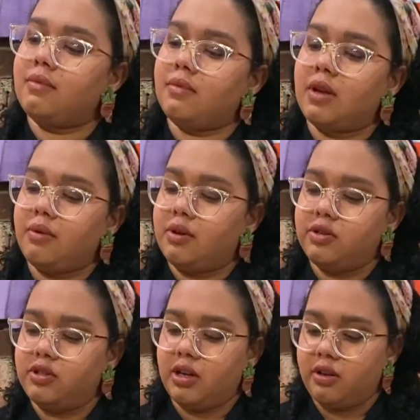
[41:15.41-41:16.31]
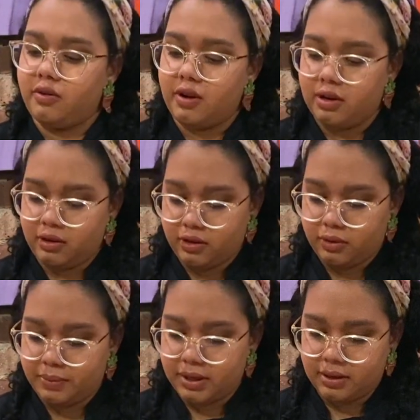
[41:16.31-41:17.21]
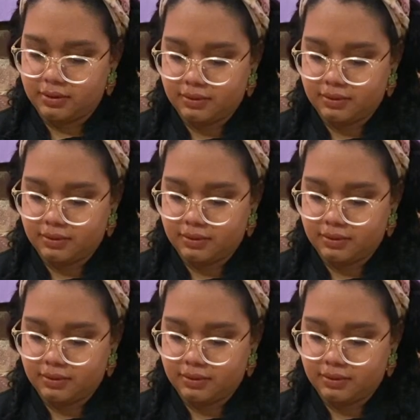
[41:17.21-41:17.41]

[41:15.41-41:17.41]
I'm gonna shake it around a little bit.